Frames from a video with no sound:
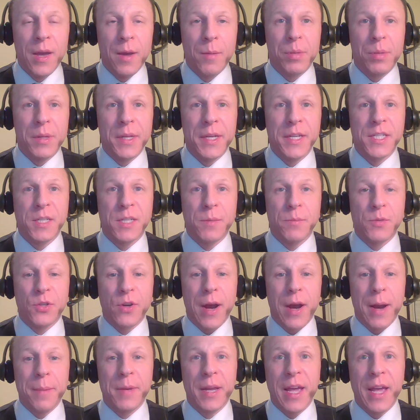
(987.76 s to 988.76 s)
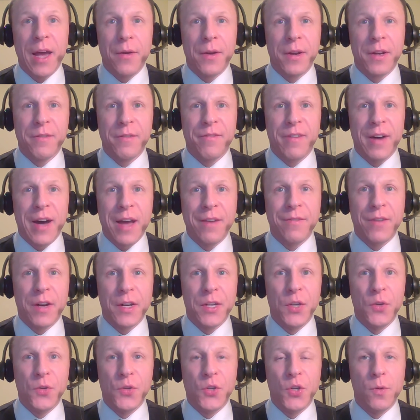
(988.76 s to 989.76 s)
Please subscribe to Counting to Five
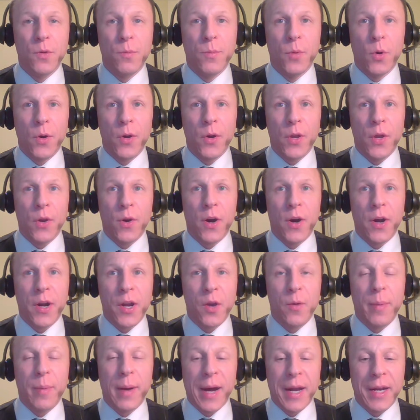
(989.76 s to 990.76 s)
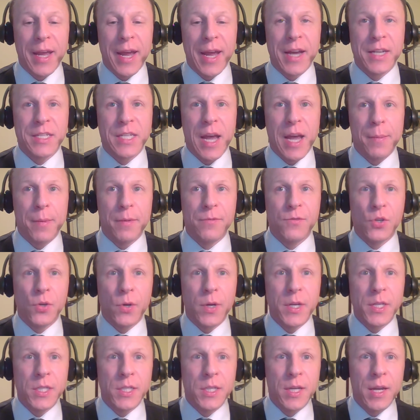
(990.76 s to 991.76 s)
on YouTube or your audio podcast app of
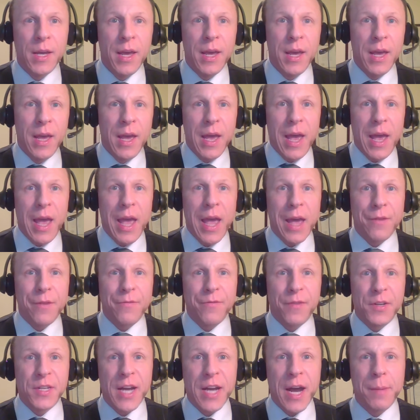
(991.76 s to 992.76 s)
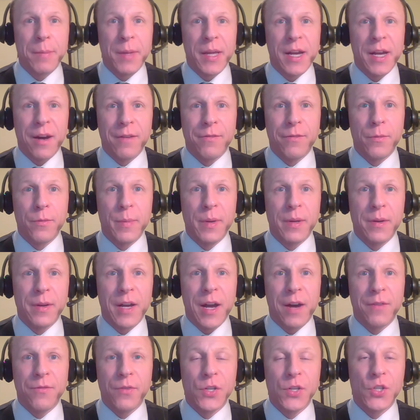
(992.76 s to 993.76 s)
choice. And for timely
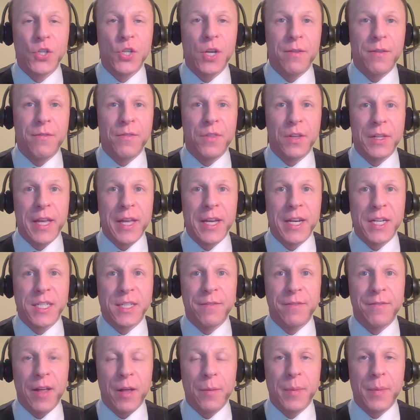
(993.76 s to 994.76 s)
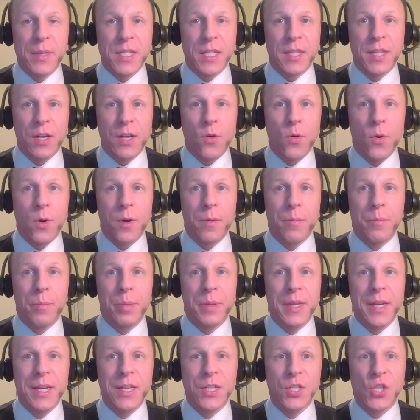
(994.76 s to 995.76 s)
coverage of the latest developments at the court,
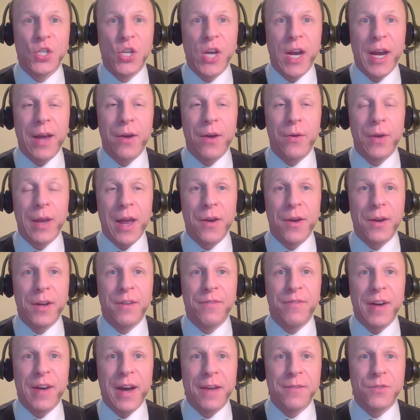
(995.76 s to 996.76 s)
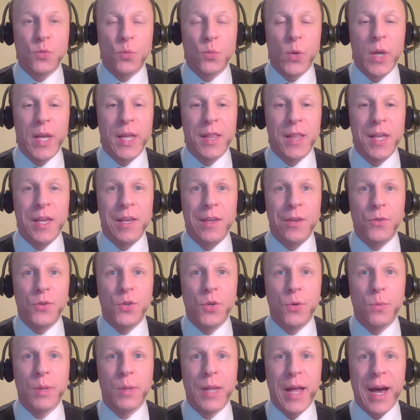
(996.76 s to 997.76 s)
please check out Counting to Five's weekly
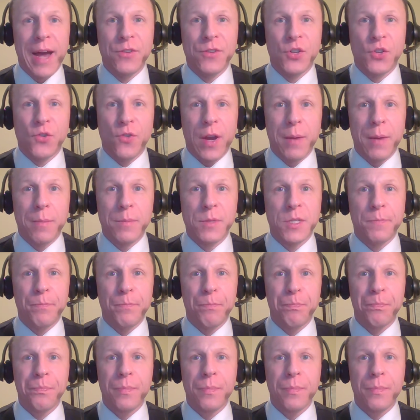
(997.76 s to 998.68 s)
YouTube live streams,